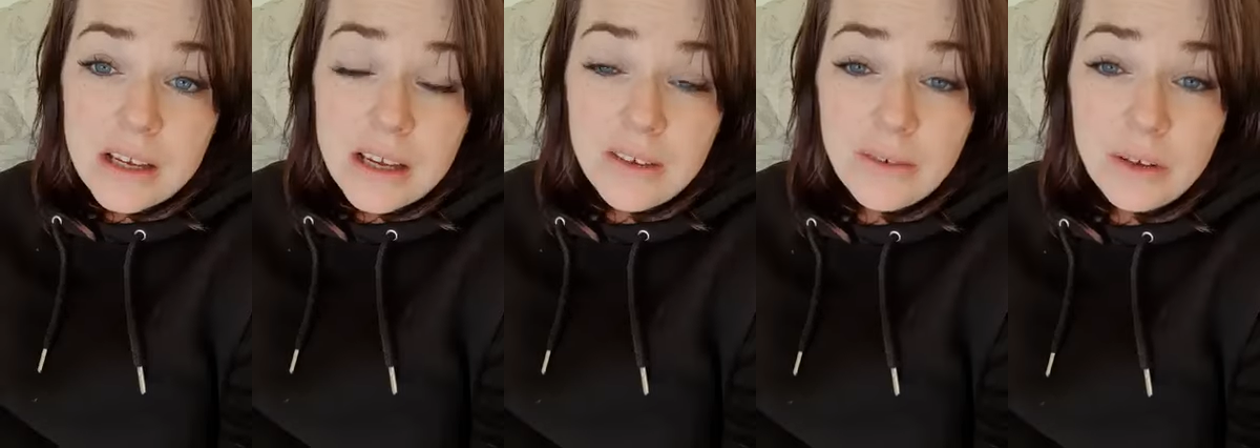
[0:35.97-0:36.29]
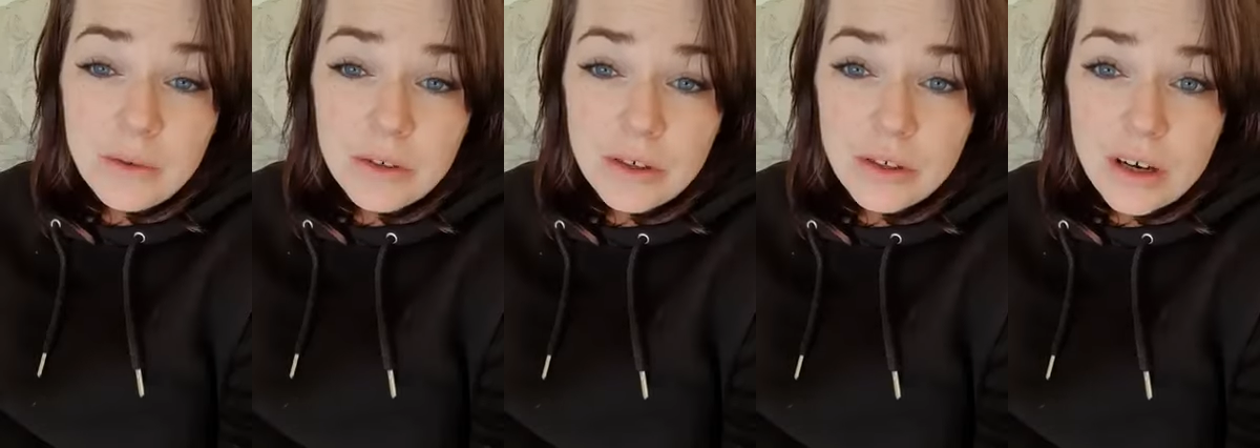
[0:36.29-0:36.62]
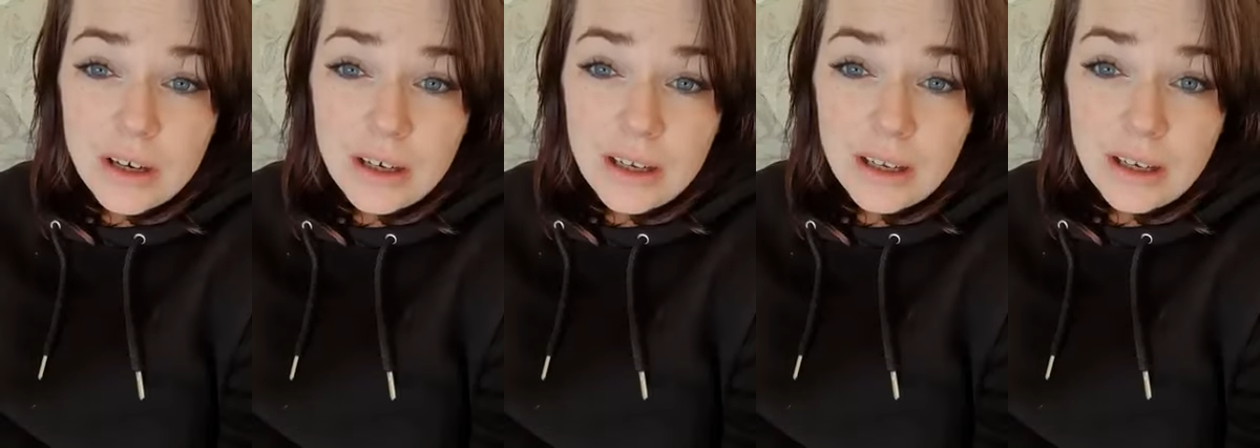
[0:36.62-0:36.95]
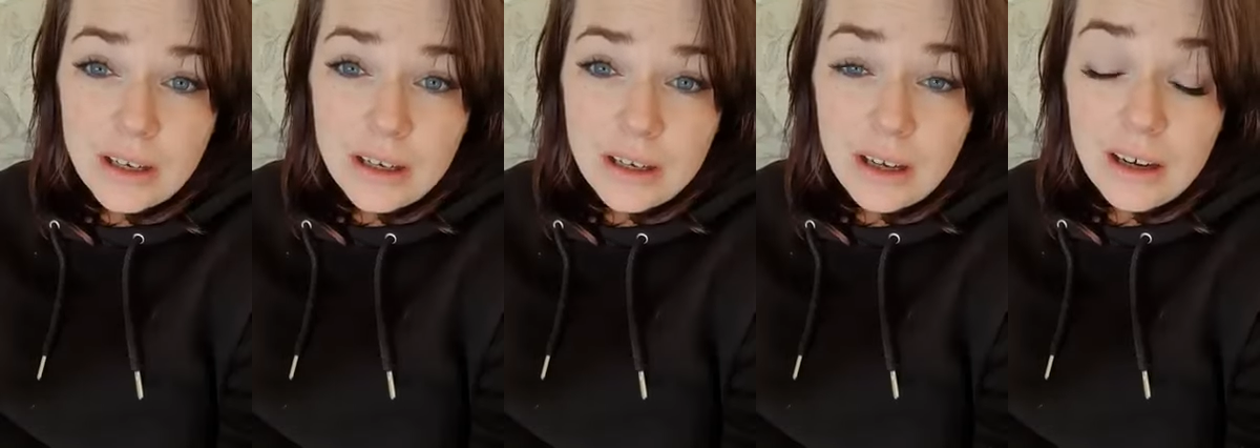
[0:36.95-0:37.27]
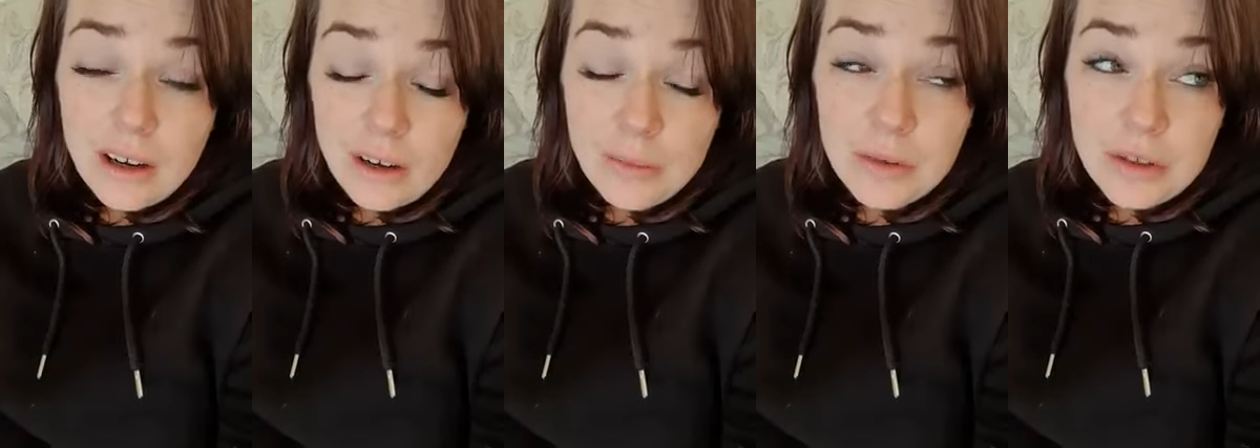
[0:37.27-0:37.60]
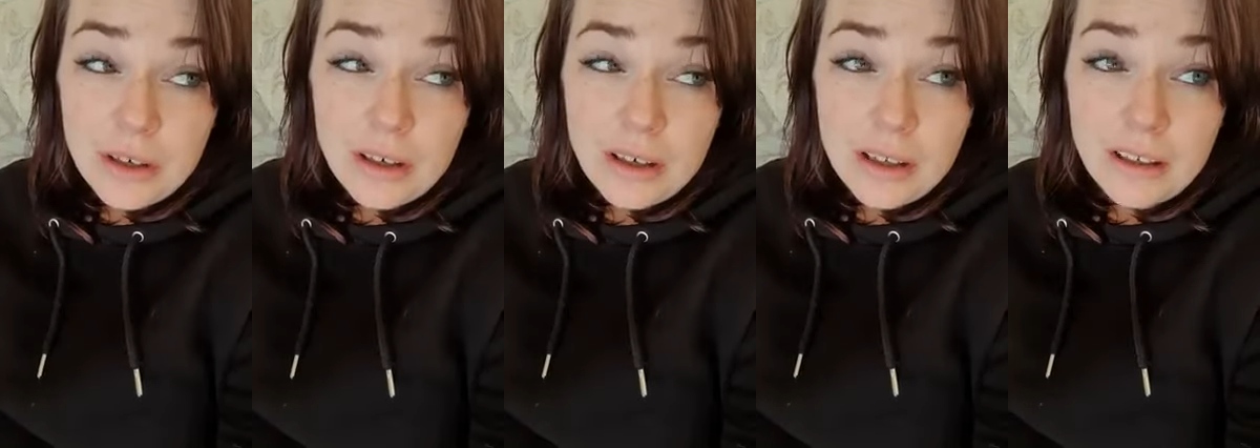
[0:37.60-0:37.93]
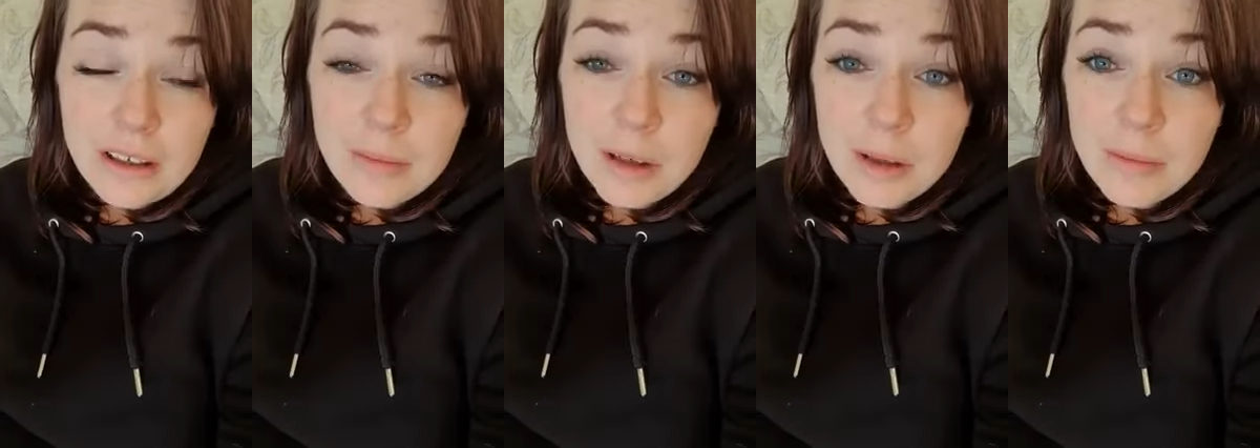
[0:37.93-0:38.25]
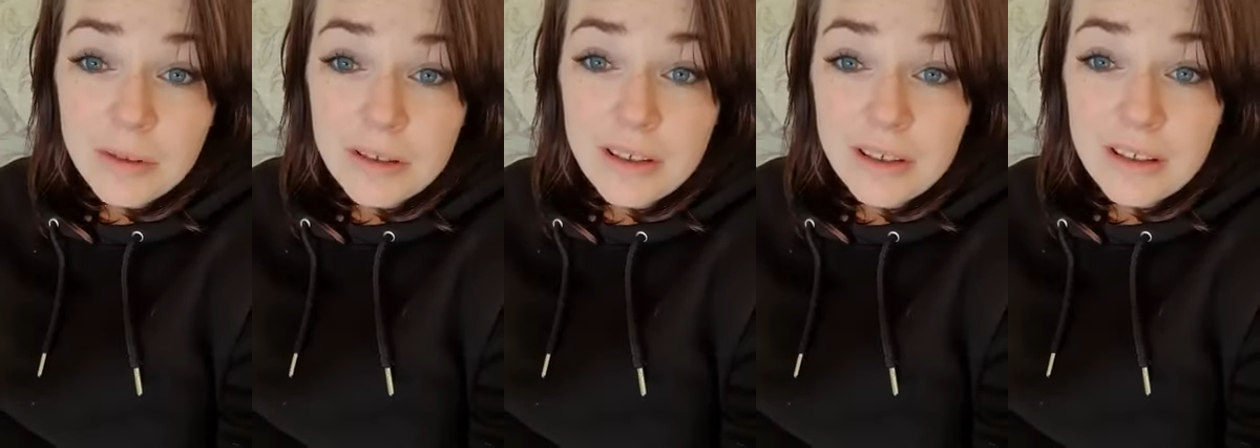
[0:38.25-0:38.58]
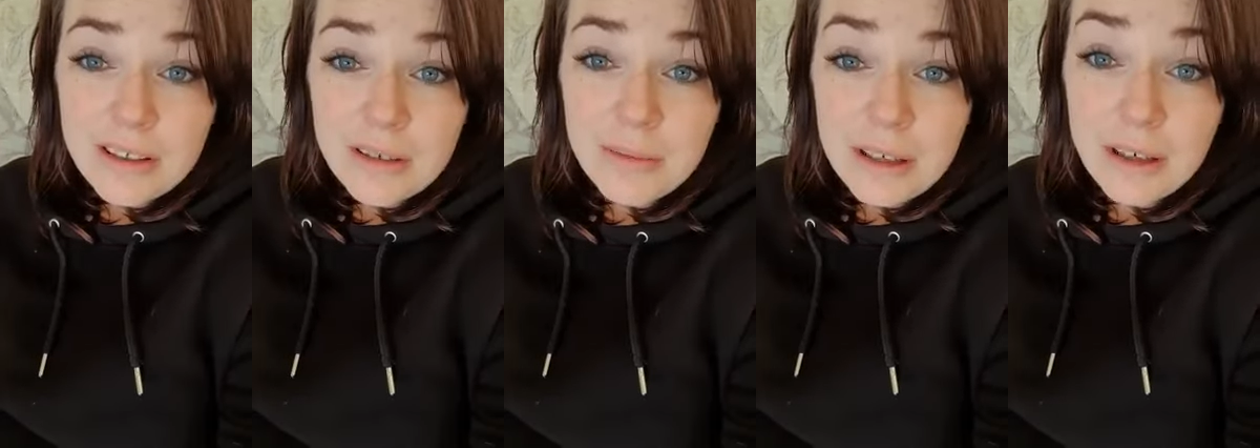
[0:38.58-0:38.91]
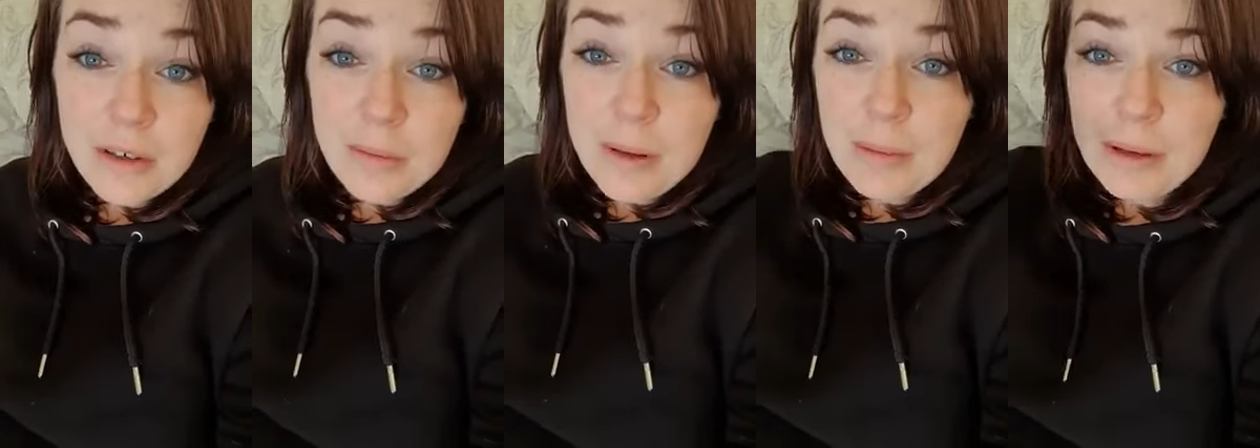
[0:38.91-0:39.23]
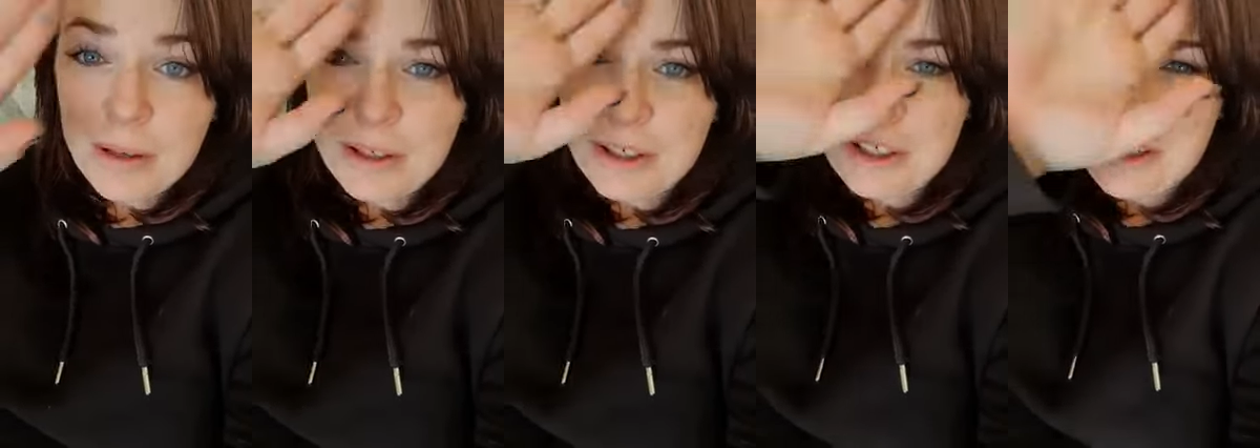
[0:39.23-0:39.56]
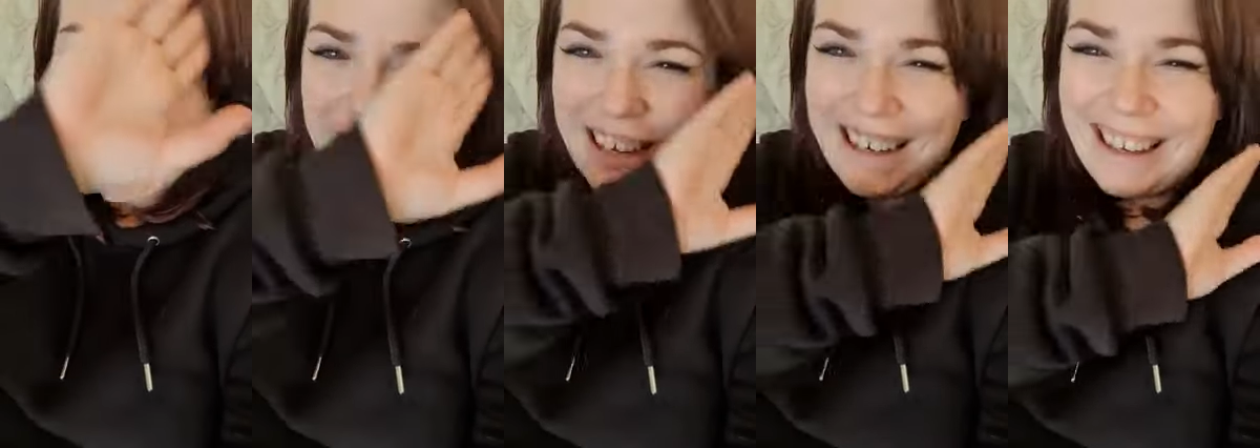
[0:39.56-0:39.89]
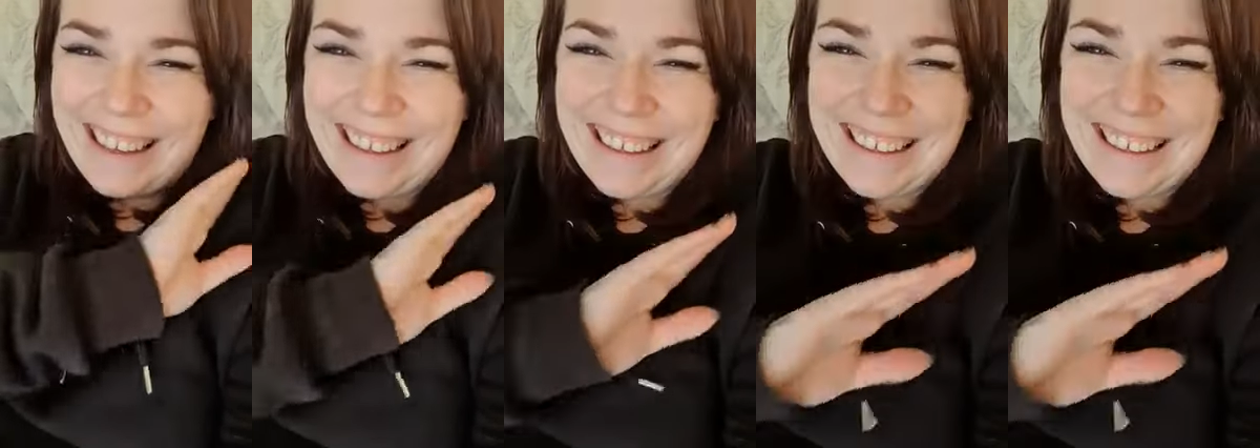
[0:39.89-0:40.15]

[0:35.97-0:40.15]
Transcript: If you are struggling, and I'm struggling at the moment, so there's going to be a lot of people who are struggling.